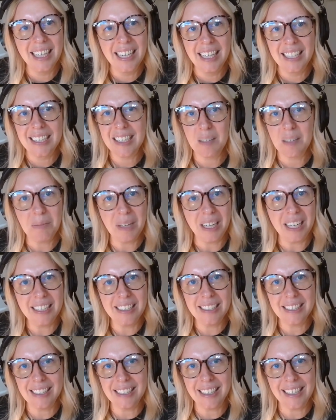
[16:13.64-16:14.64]
to
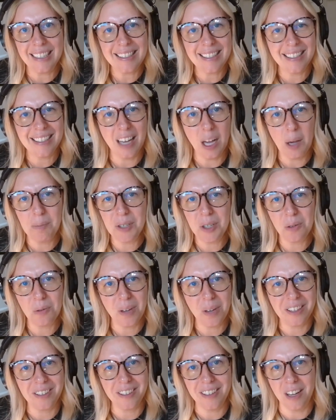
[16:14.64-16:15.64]
me, isn't up to
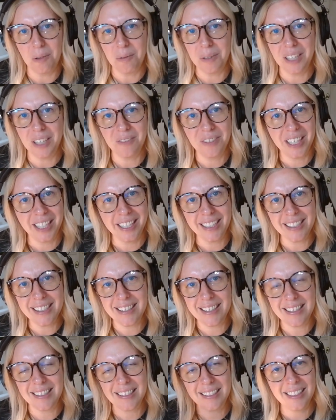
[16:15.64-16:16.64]
whether or not we have
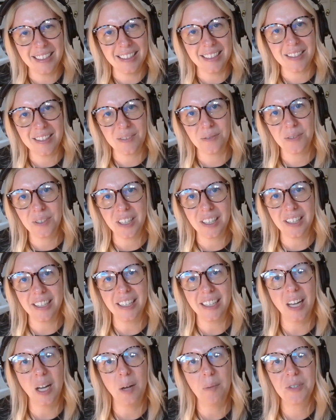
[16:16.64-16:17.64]
kids. It's really
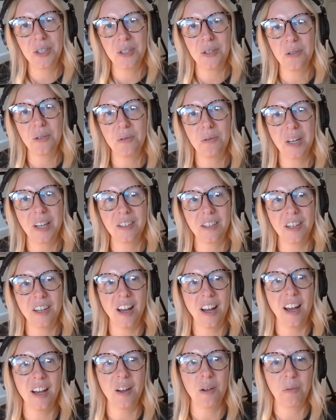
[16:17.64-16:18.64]
up to whether or
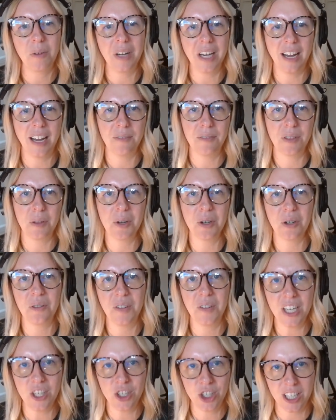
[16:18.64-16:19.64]
not we have the
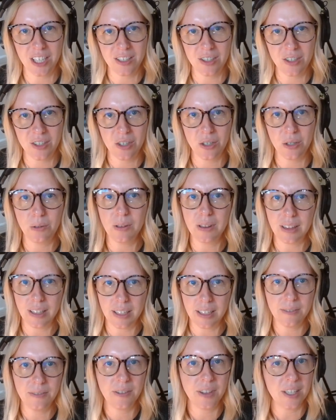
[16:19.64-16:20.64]
motivation to
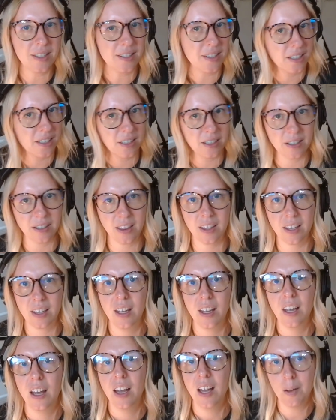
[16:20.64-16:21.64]
leave this earth
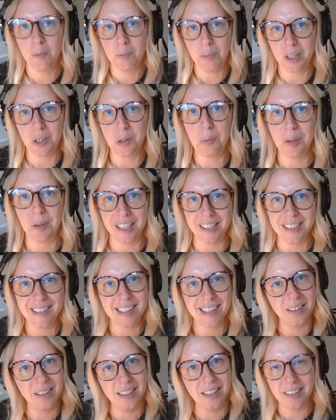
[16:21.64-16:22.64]
a better place
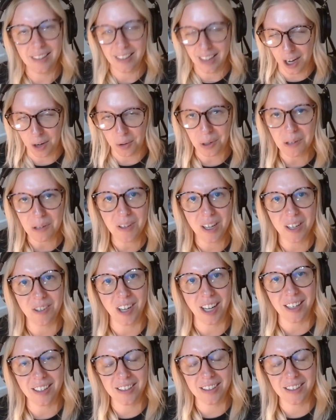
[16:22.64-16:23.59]
than how we found it.